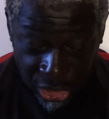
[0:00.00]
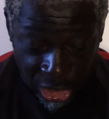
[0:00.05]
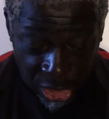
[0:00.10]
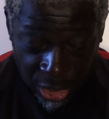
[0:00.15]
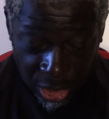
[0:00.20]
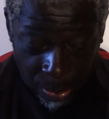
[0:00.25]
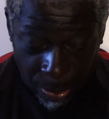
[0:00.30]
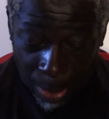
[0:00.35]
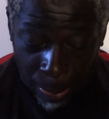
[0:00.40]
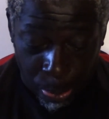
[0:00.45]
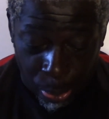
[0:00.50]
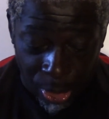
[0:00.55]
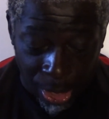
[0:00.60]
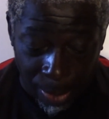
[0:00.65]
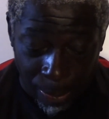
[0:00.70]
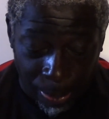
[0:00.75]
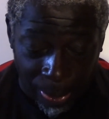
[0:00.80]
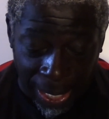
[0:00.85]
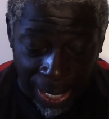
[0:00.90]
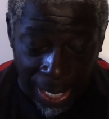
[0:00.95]
just a
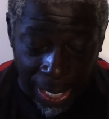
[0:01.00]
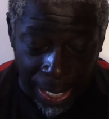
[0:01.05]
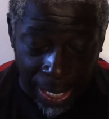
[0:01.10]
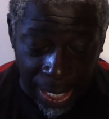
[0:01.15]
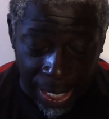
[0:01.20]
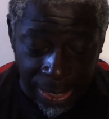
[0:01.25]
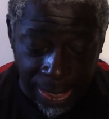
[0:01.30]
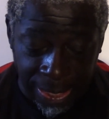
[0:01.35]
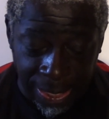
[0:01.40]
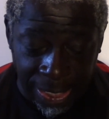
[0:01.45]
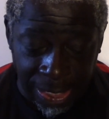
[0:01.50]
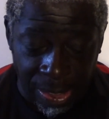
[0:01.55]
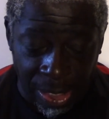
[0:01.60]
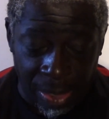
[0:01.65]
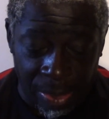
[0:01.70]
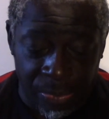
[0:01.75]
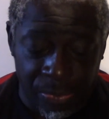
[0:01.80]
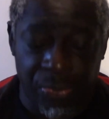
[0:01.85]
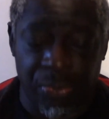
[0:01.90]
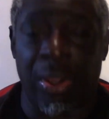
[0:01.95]
brilliant player, and
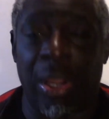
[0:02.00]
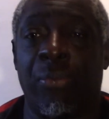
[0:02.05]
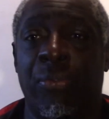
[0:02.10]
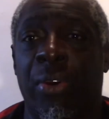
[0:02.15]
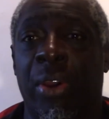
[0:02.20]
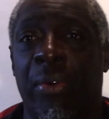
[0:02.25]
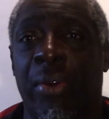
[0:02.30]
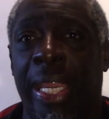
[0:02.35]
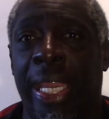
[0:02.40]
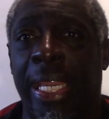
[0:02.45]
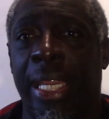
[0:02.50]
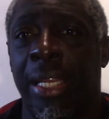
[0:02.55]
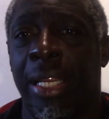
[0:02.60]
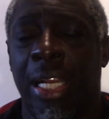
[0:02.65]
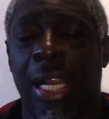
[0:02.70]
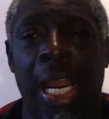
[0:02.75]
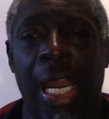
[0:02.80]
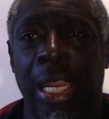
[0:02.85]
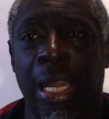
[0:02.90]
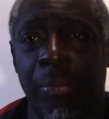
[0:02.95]
a very
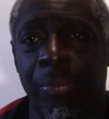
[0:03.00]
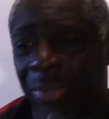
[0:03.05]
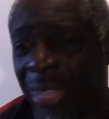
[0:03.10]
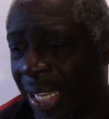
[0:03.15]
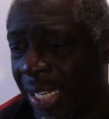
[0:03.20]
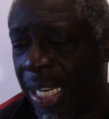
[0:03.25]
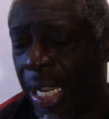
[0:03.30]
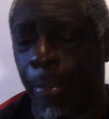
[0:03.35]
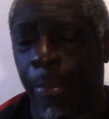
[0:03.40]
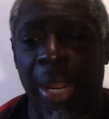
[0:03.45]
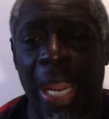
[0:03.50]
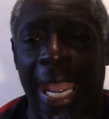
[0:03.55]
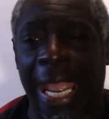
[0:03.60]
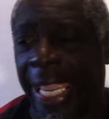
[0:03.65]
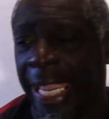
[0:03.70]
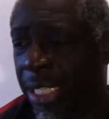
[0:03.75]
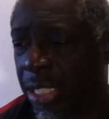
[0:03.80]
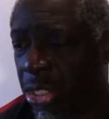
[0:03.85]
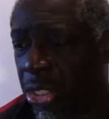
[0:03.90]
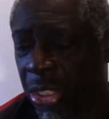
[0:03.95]
kind of that number
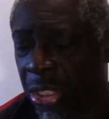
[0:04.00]
8,